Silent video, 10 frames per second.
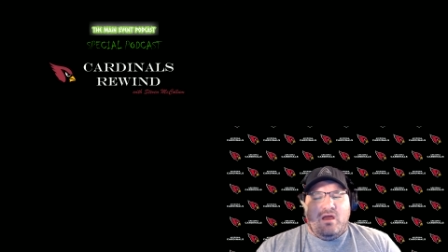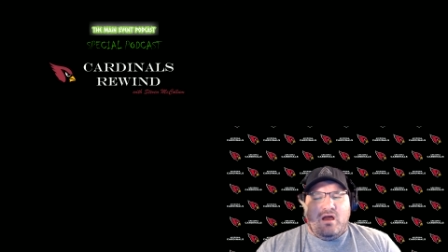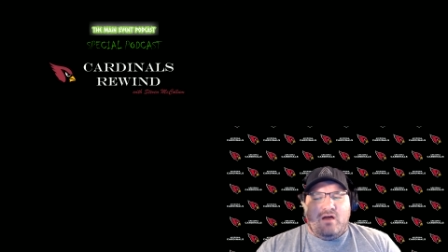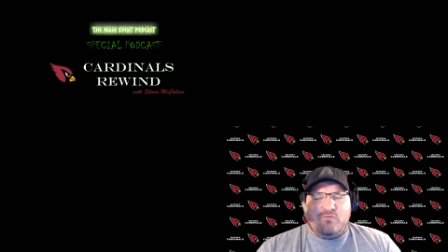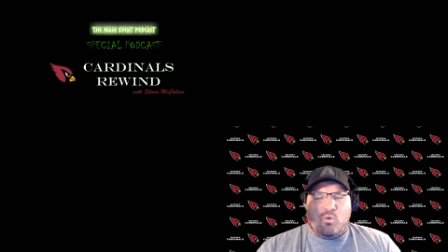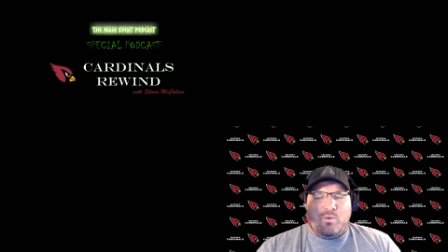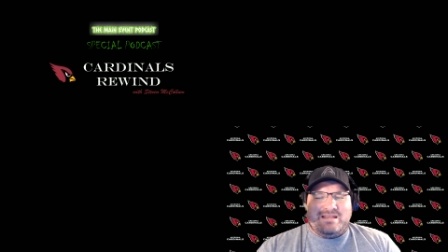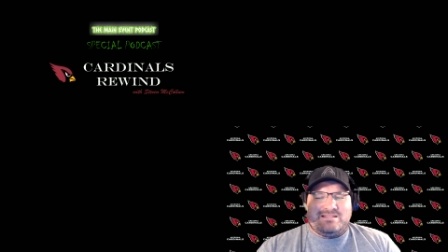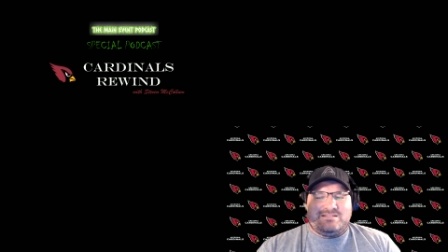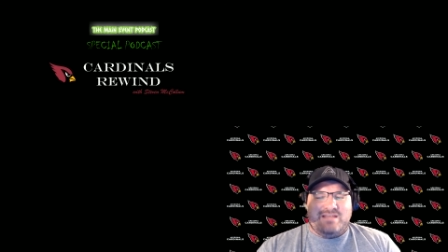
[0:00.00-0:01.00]
Uh, for
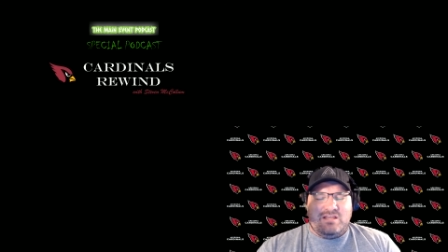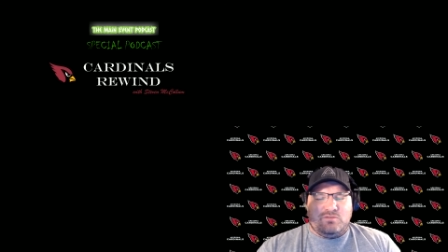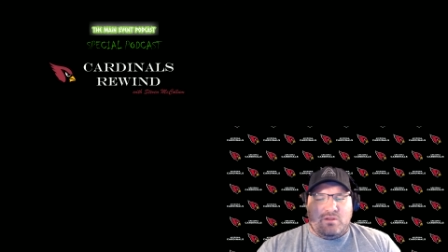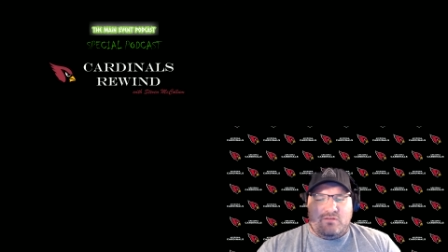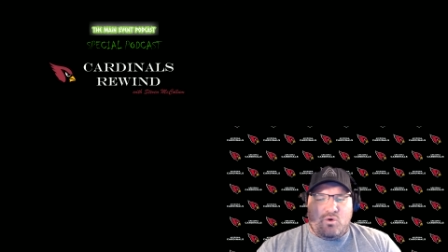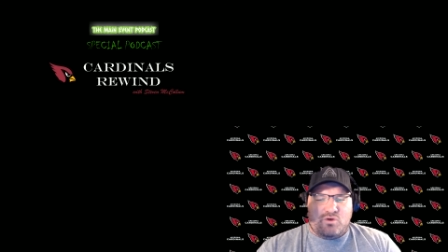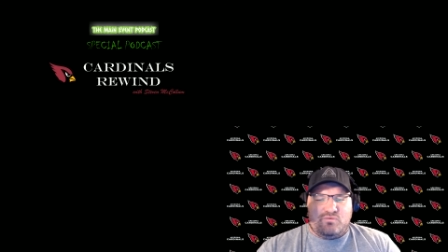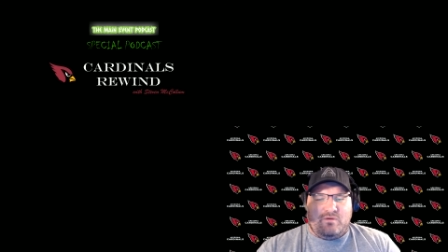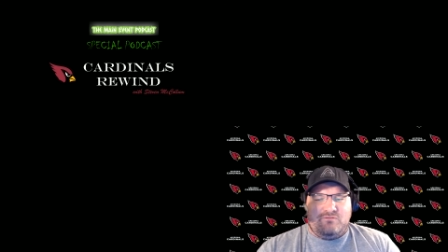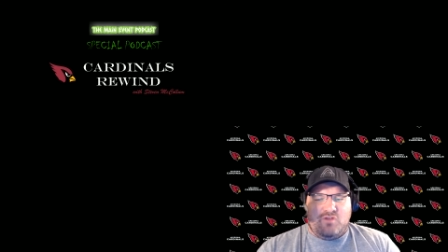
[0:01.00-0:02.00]
week six, we'll, of course,
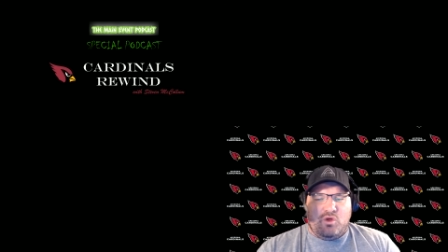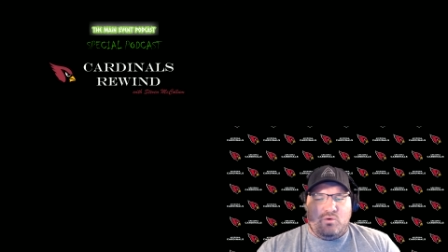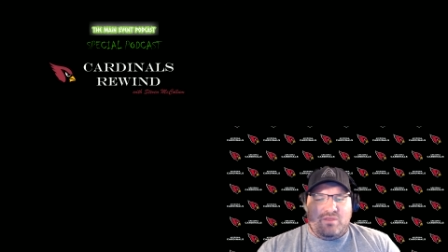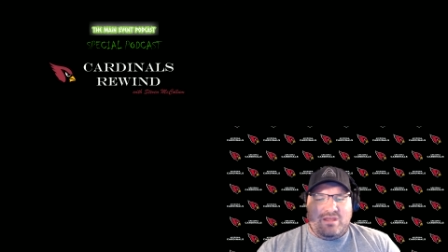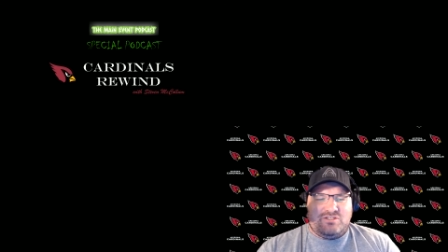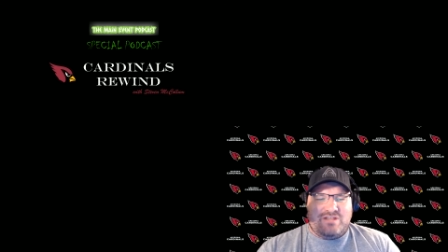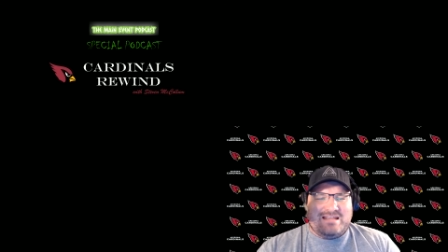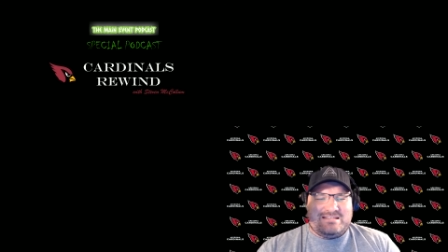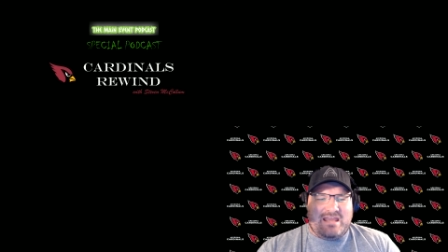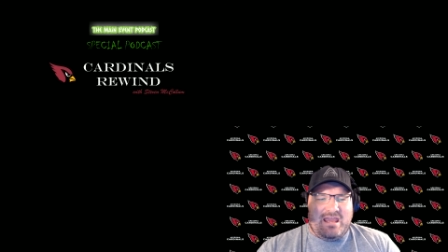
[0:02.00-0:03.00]
review the
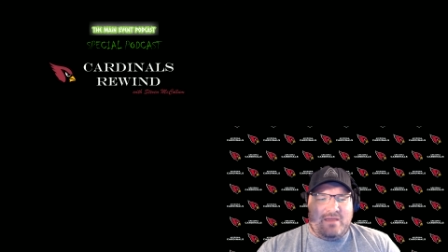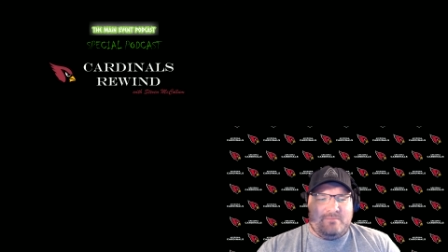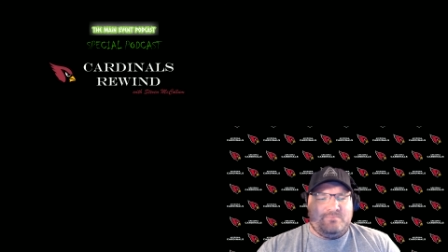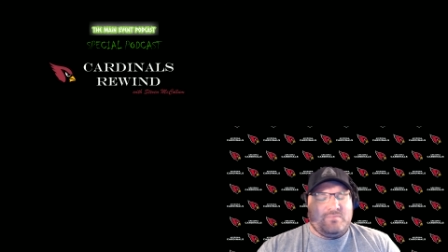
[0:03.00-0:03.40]
Jets game.